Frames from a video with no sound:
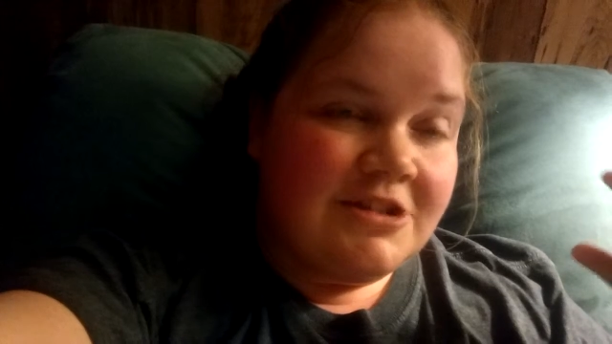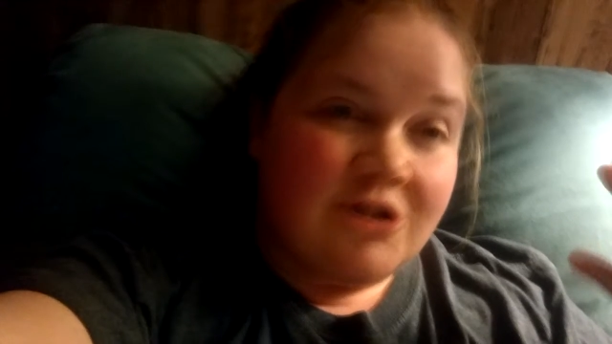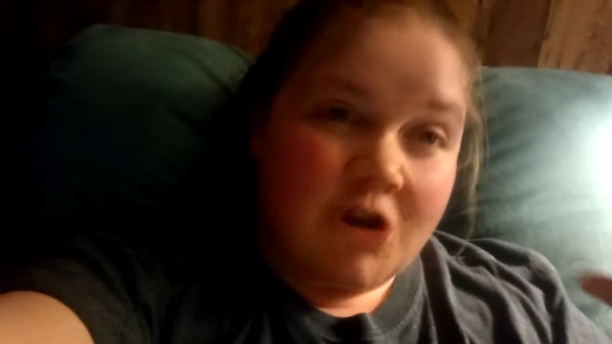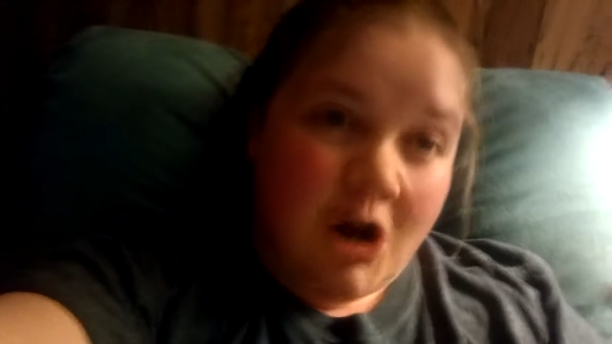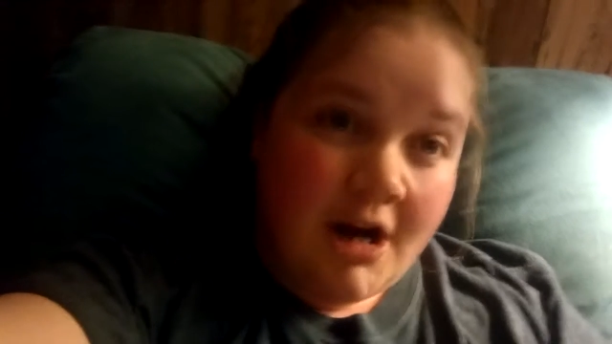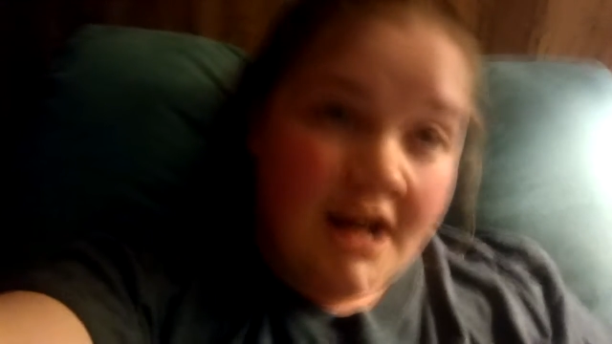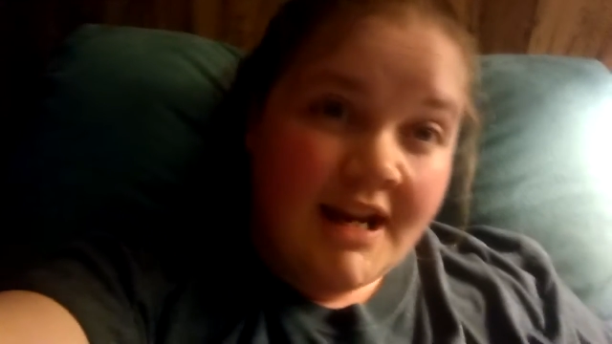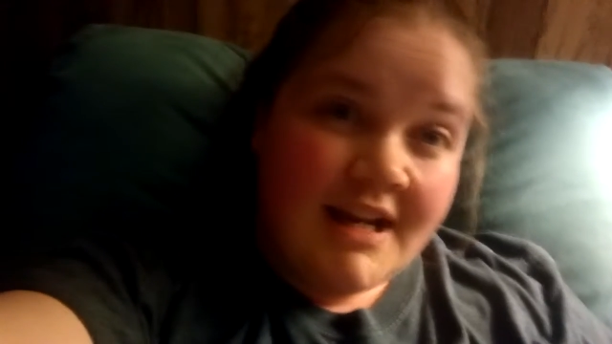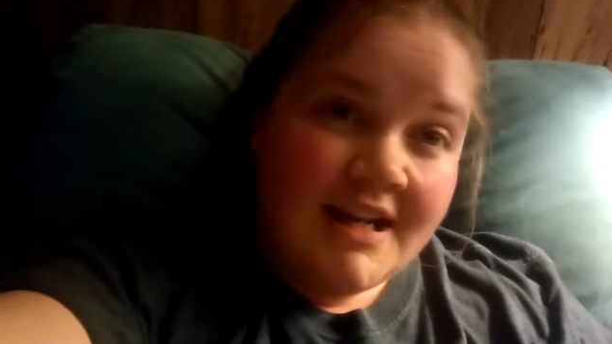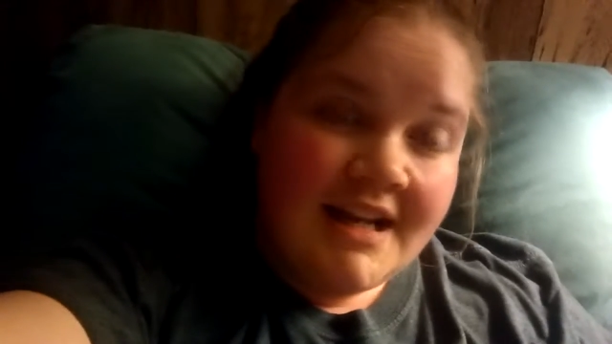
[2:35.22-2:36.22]
not
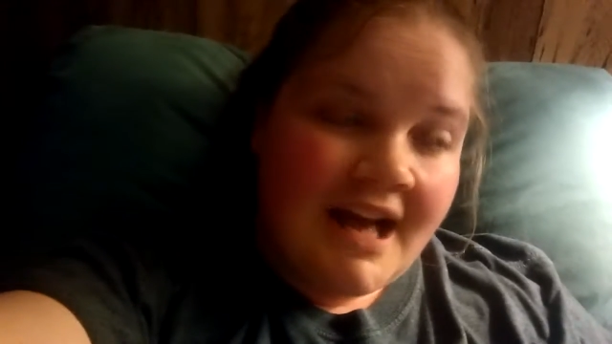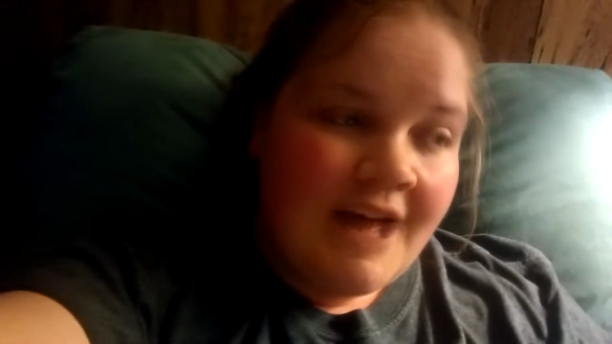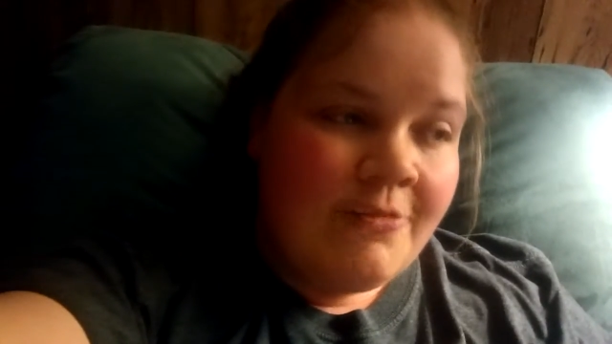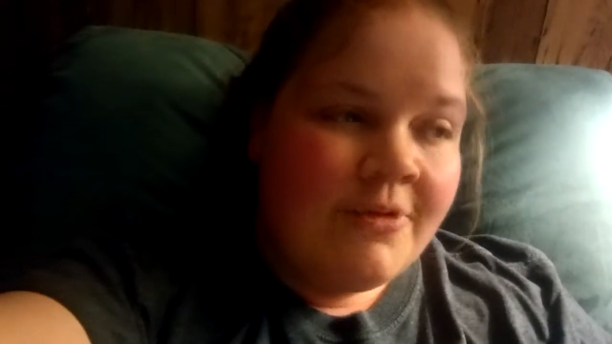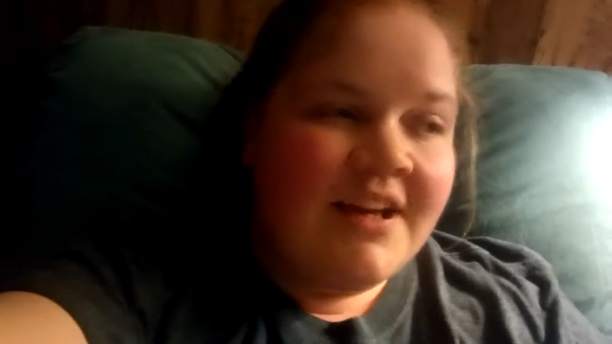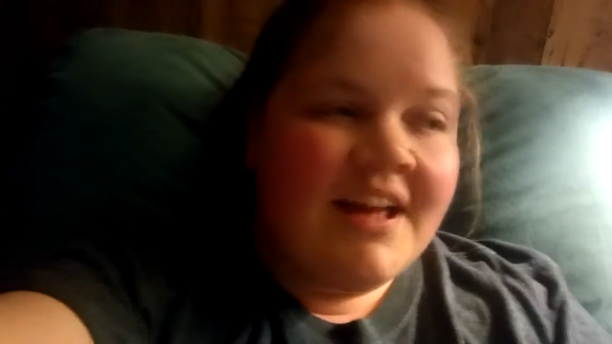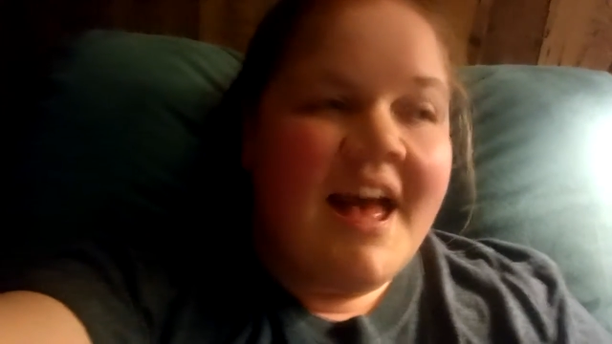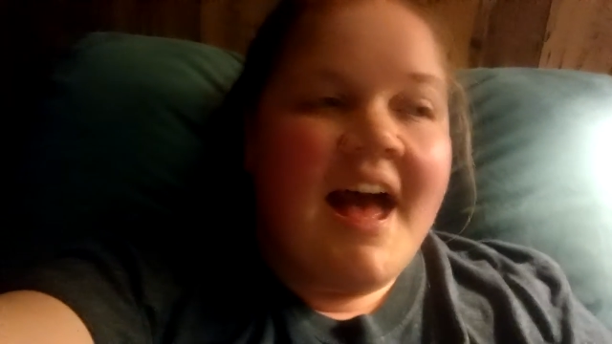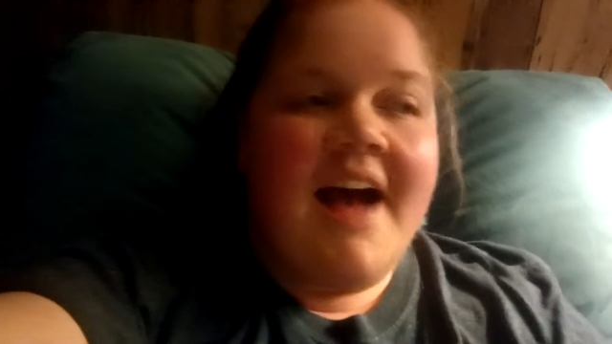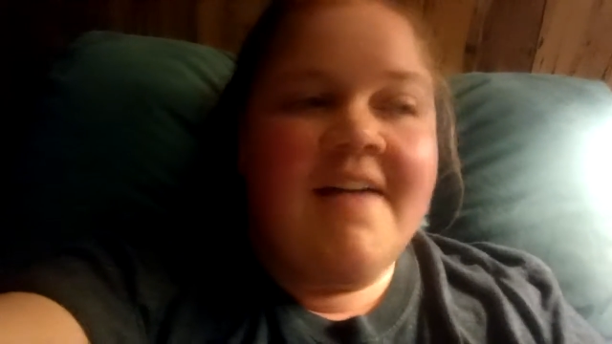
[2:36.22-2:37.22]
edited.
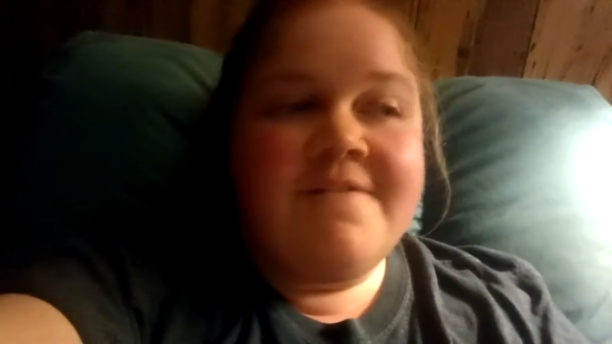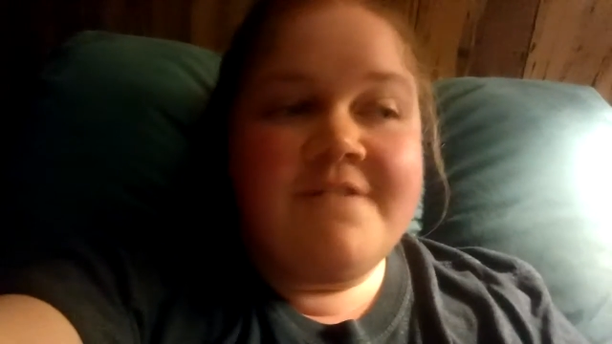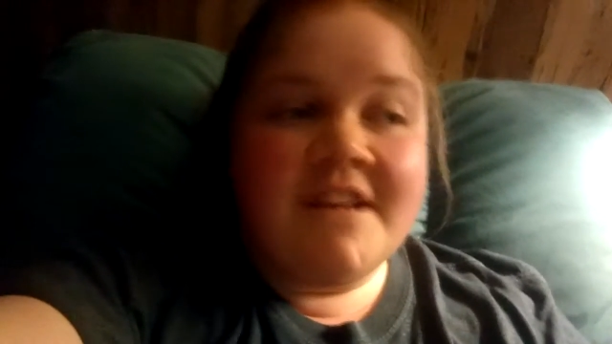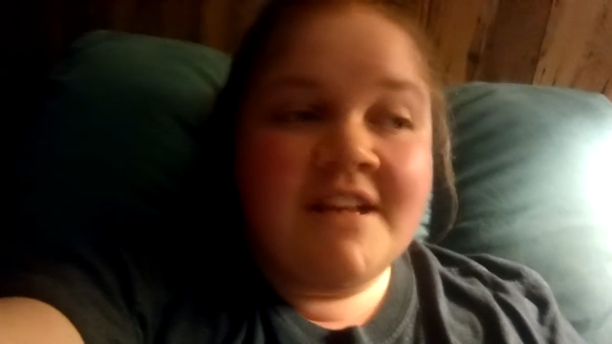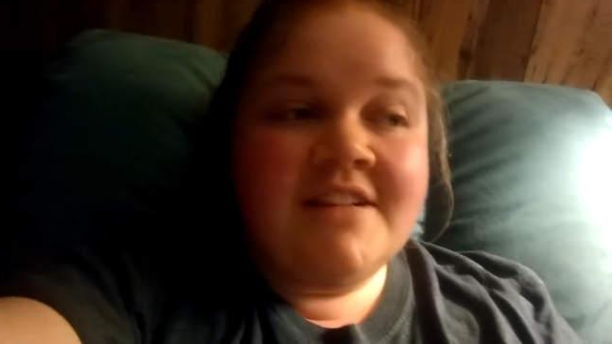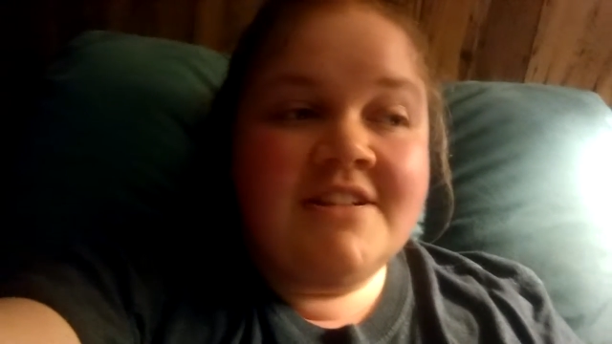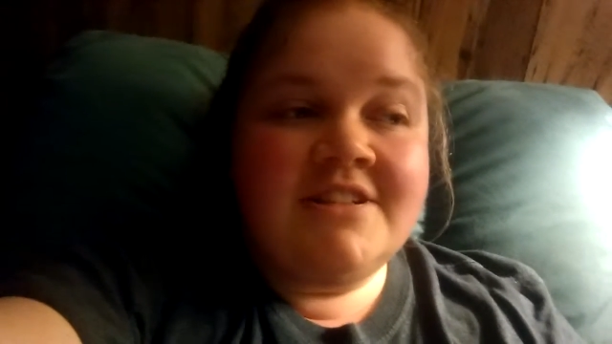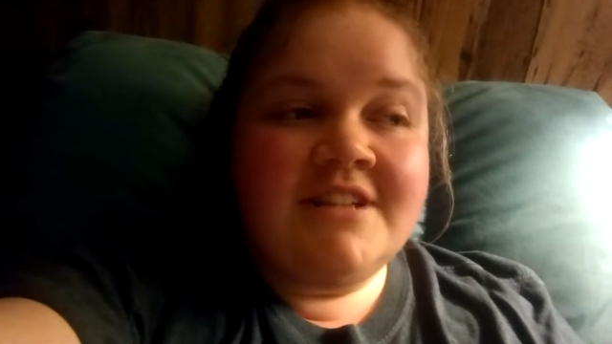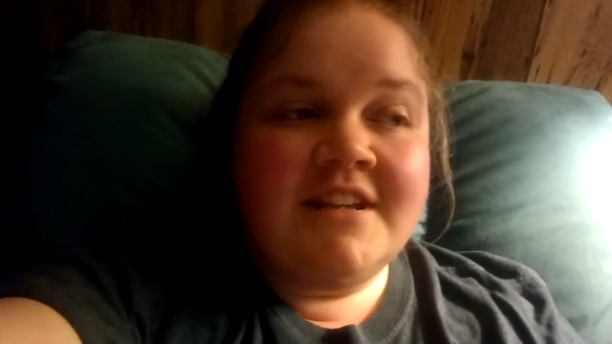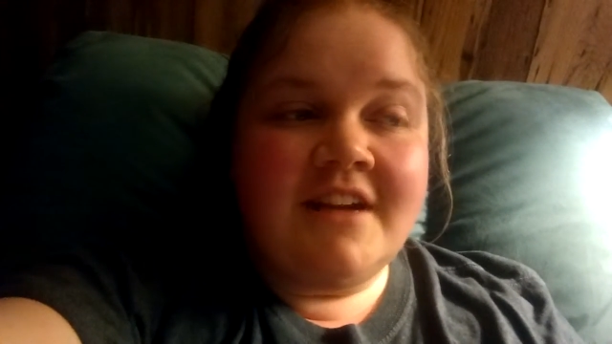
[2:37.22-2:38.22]
I
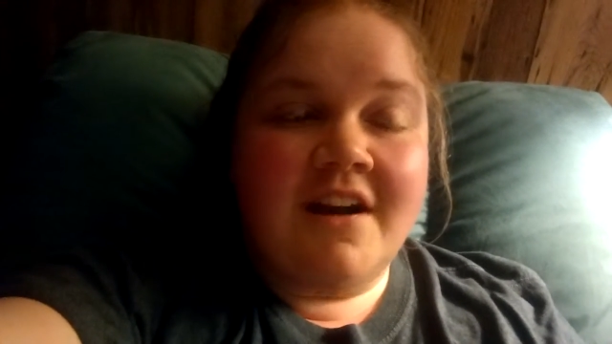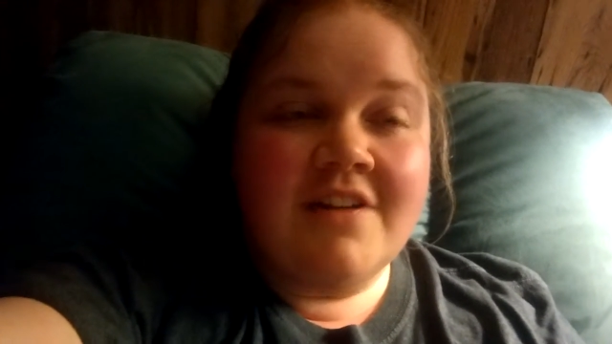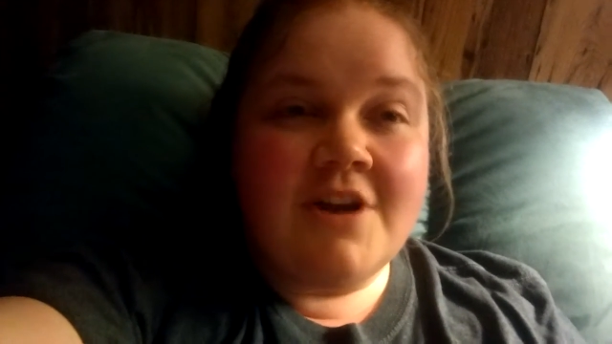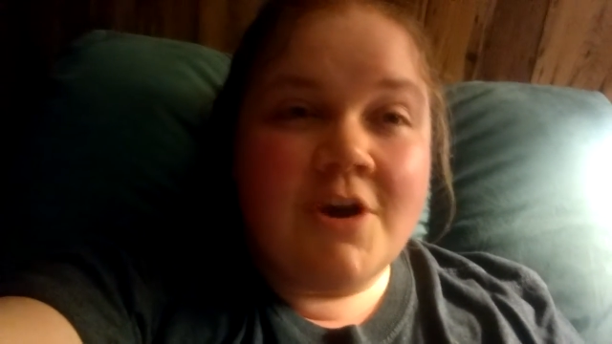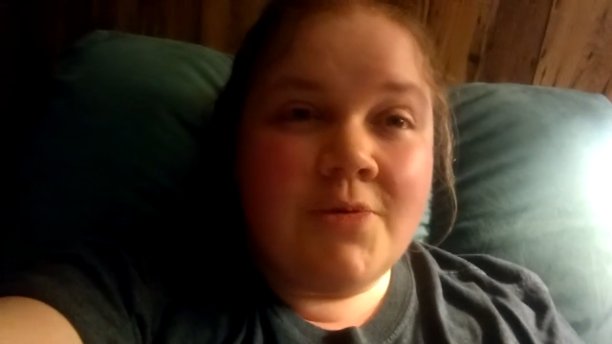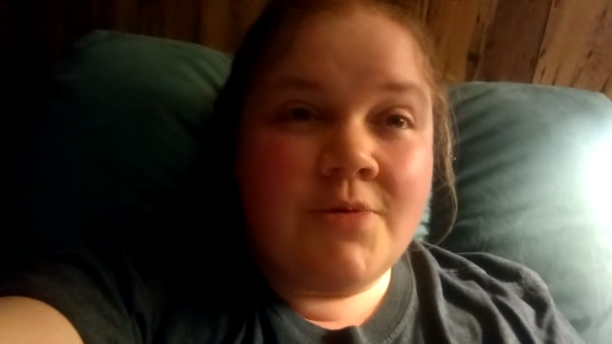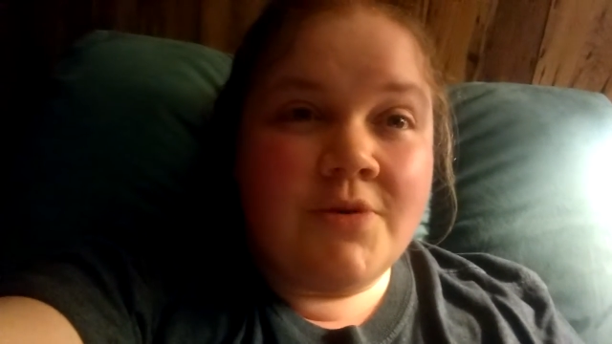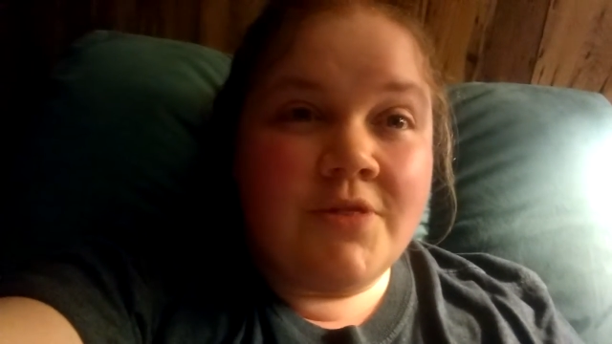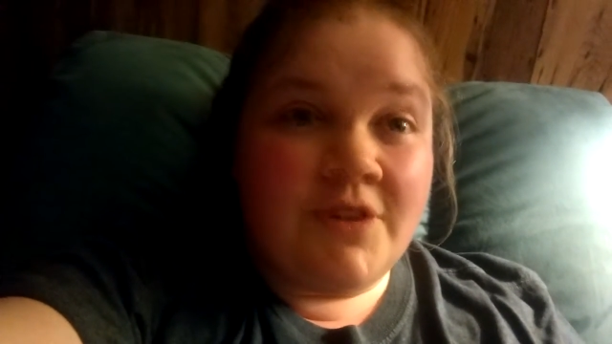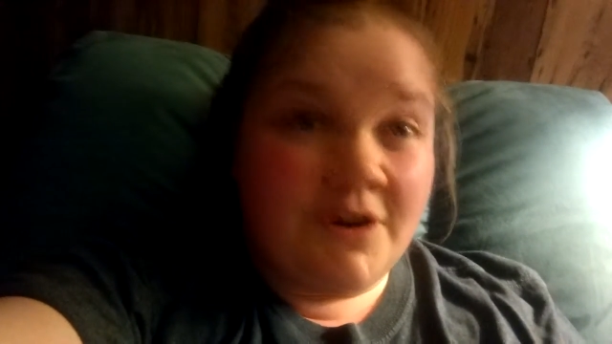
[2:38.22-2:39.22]
finished it
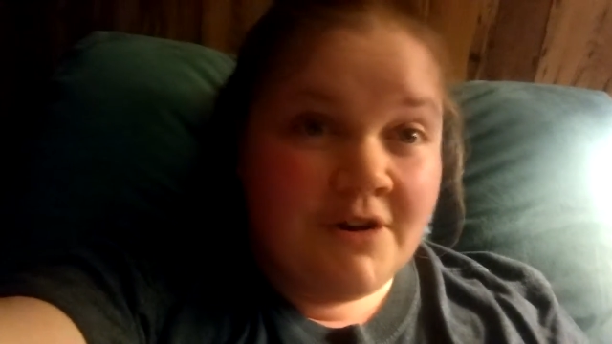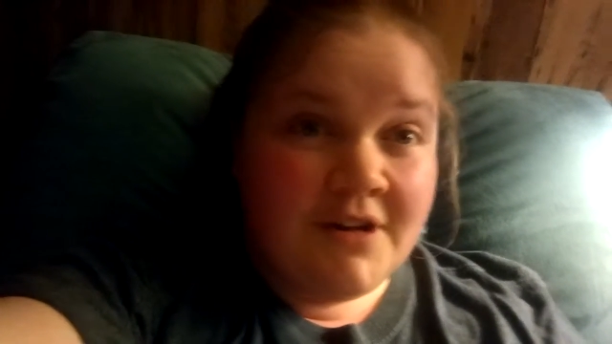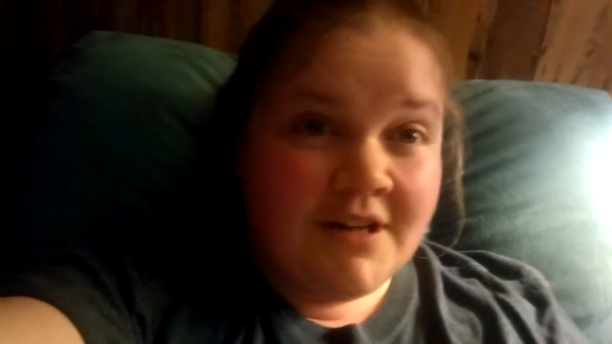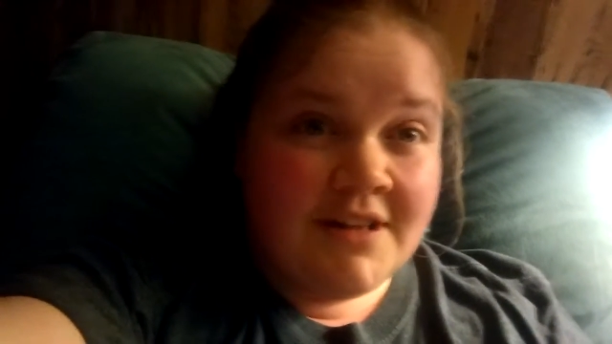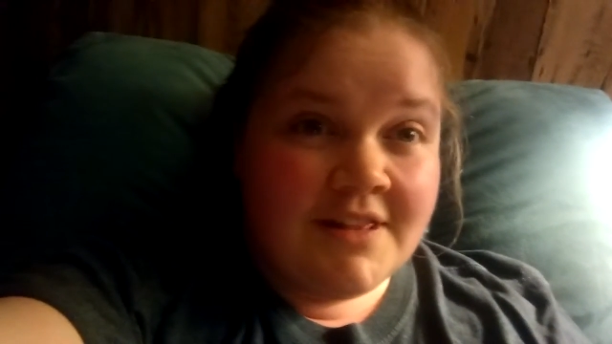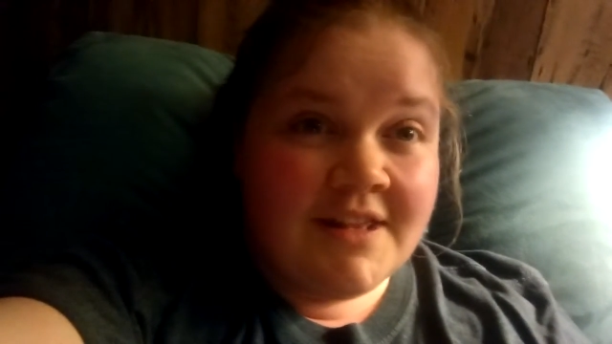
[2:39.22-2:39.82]
October 30th,